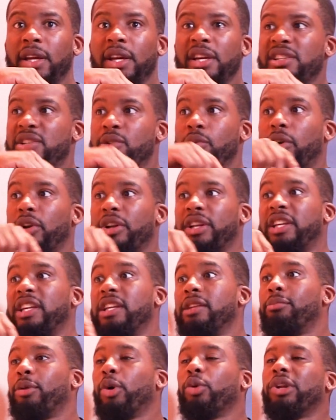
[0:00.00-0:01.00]
She got the key,
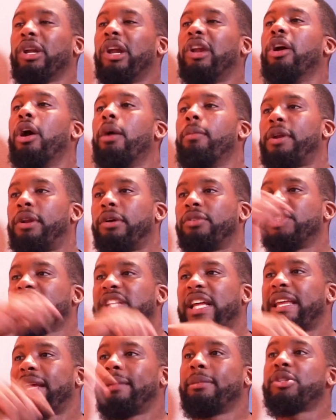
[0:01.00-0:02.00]
bro, the alarm went off. She's like,
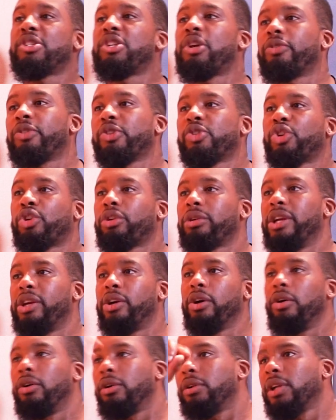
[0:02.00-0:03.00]
yeah, we just sent the security
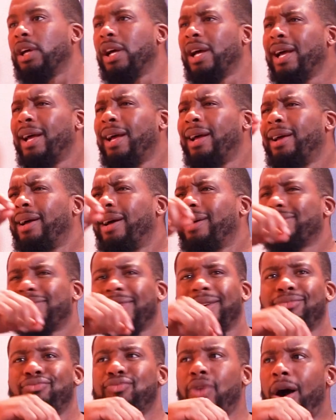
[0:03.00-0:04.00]
code. Yeah, yeah, yeah.
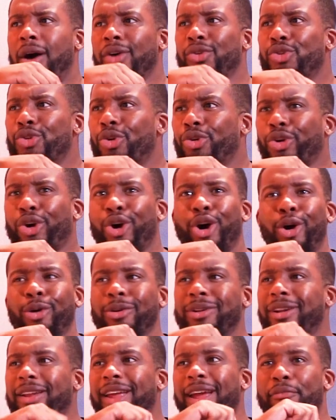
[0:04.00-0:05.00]
Wow, yeah, you yeah. know the code
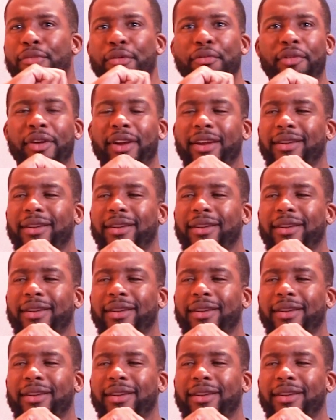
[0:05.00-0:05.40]
and everything.